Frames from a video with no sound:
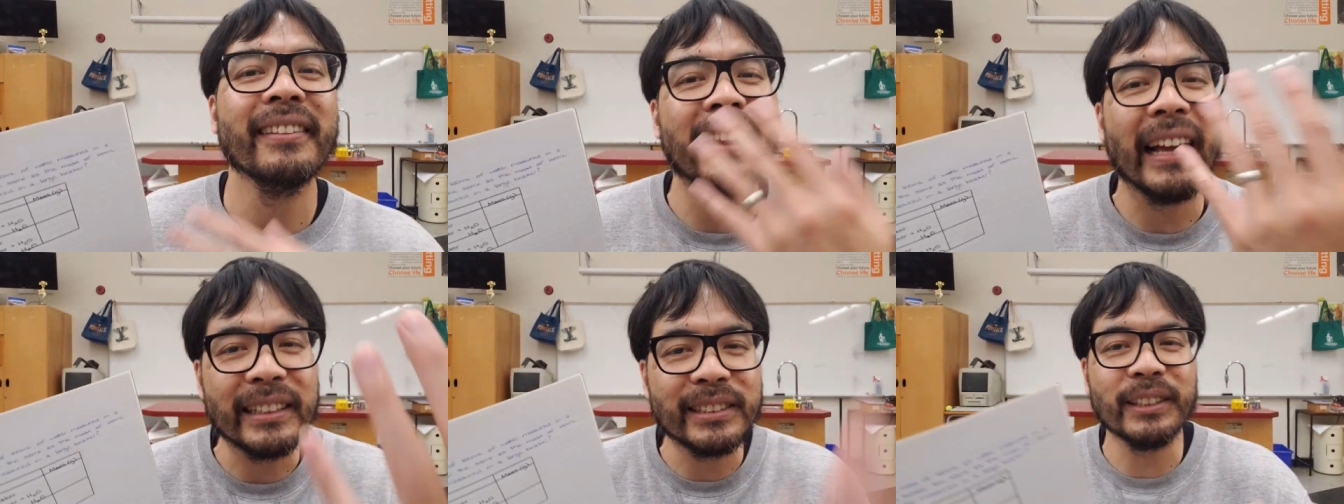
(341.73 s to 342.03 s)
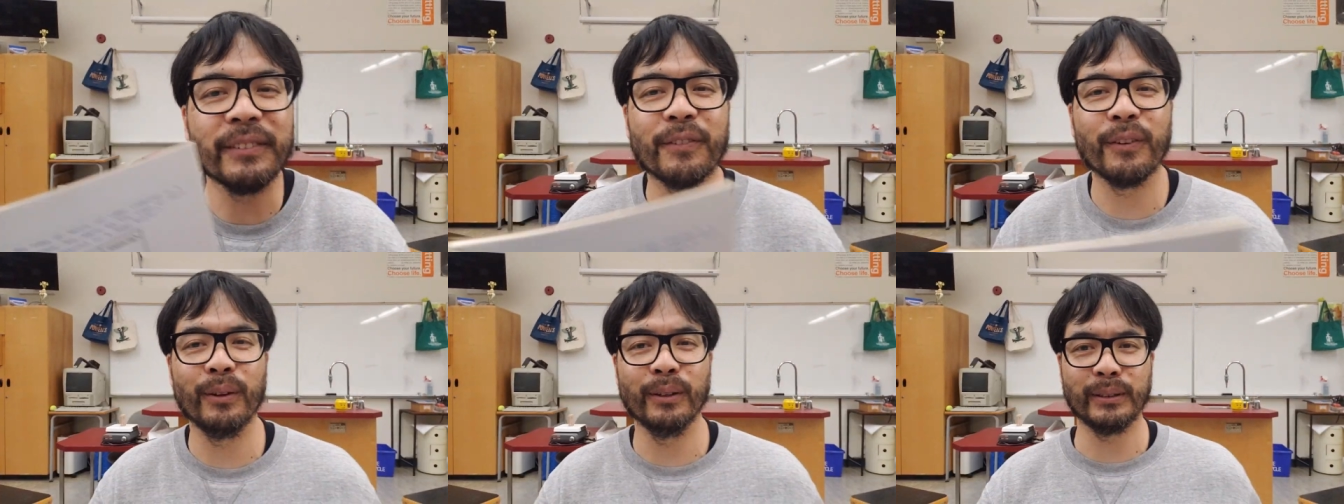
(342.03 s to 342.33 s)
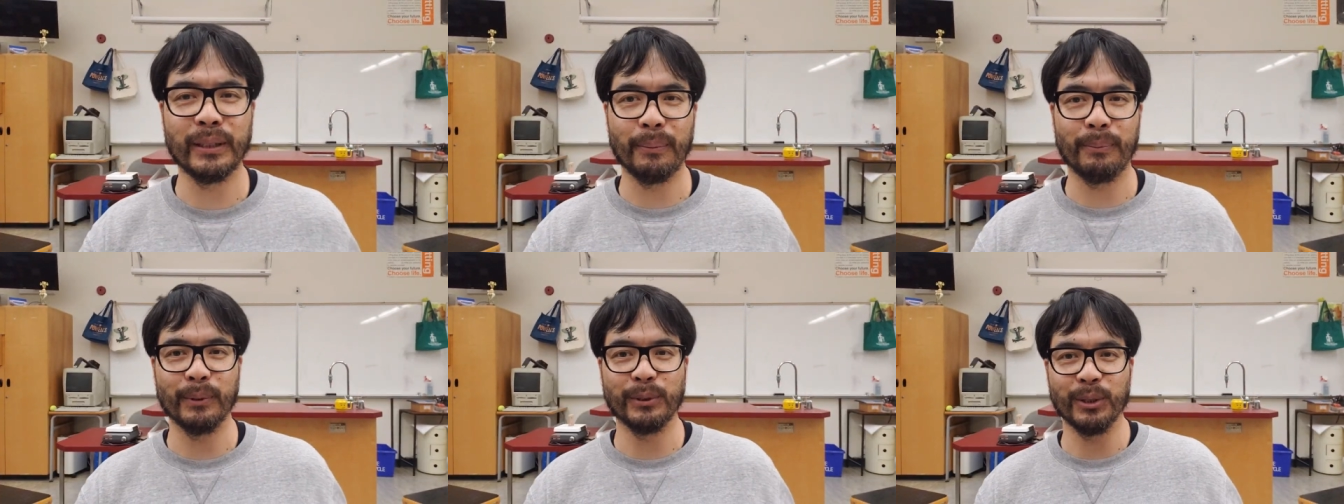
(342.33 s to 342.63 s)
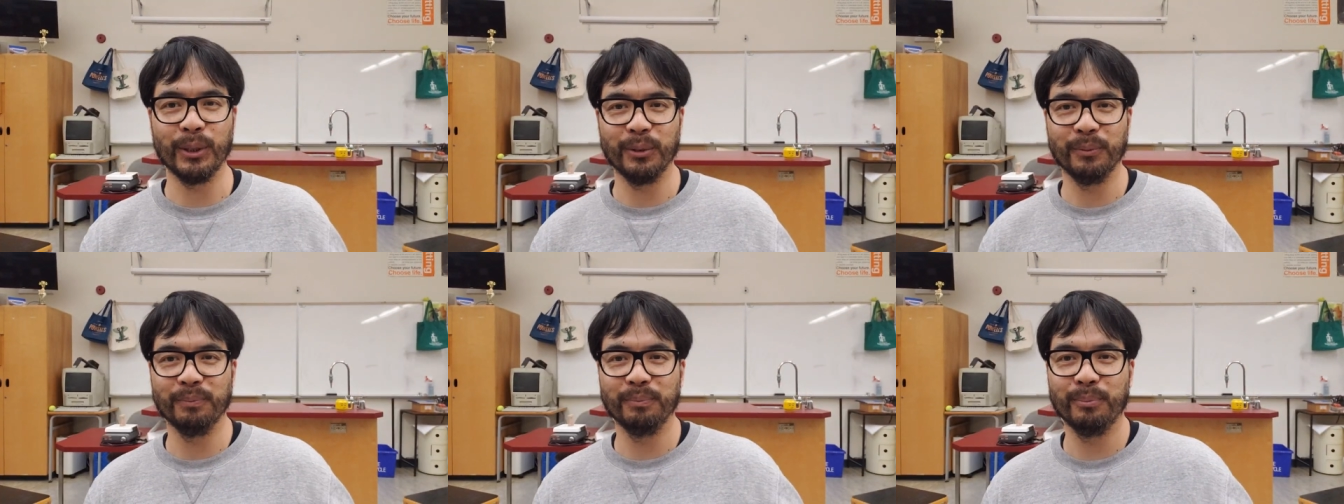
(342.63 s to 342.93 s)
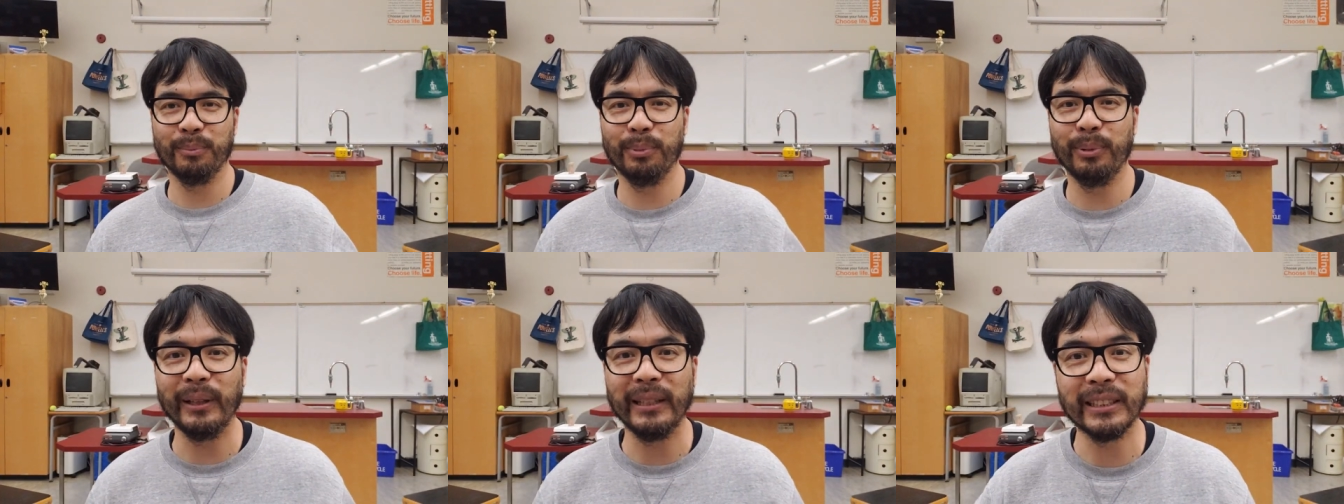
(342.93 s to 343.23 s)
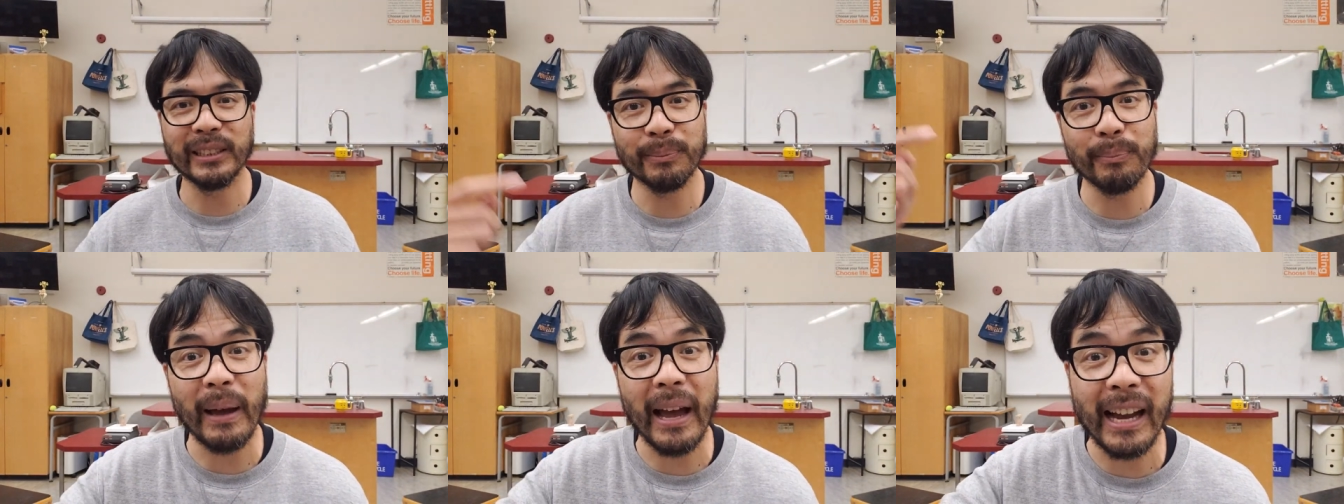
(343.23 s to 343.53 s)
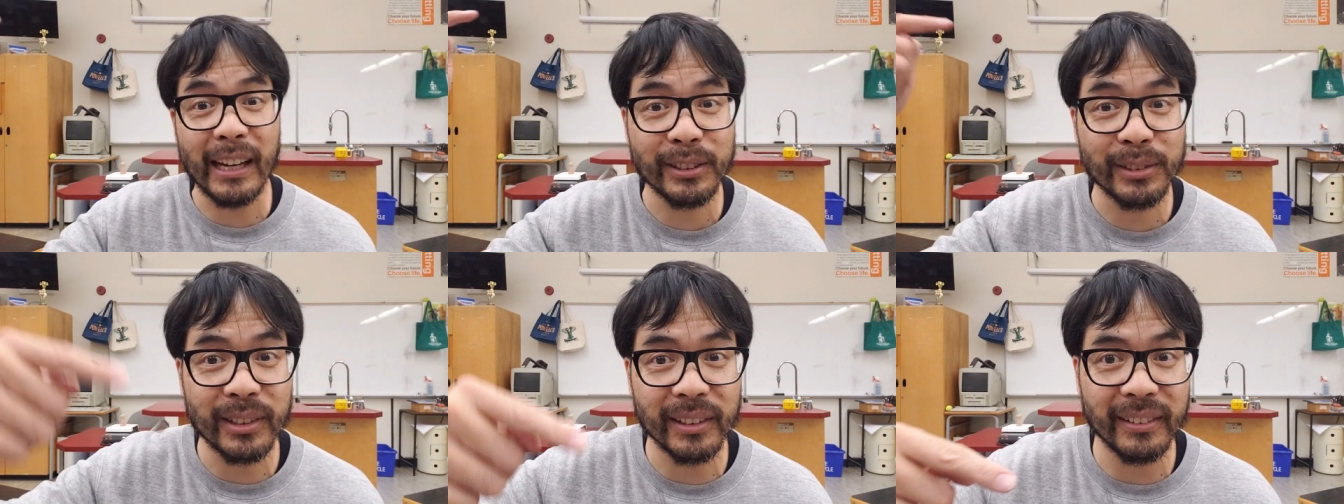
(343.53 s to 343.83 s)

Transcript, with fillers: That's it for this episode. Please smash